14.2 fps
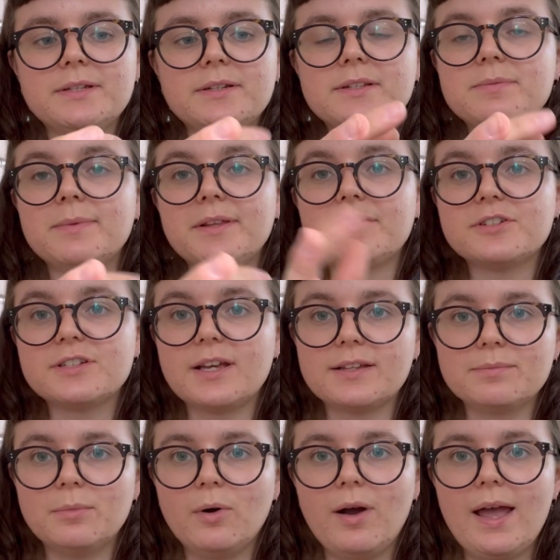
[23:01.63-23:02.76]
and Smith just has
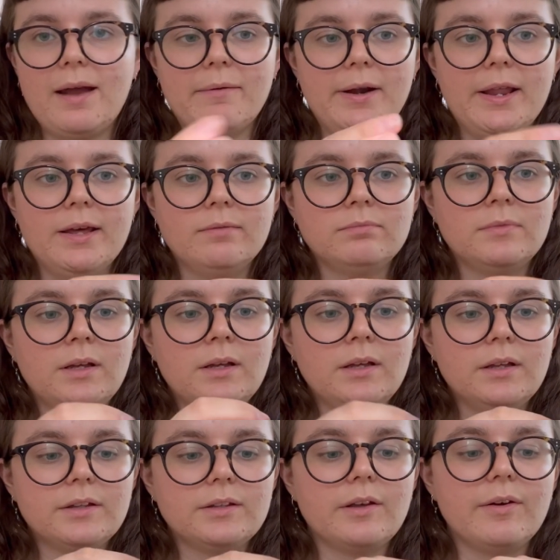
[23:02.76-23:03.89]
more air in it,
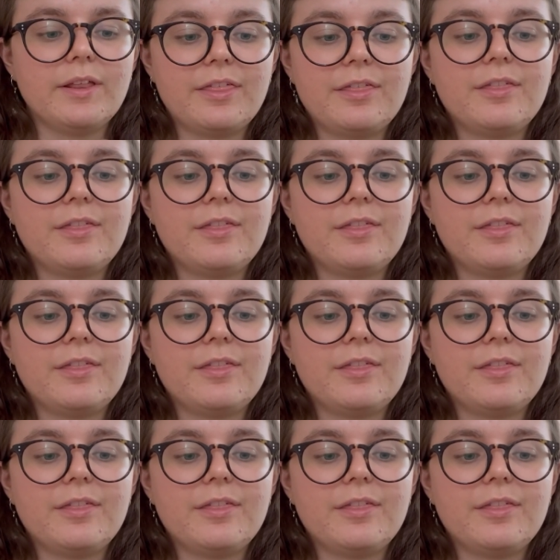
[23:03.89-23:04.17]
so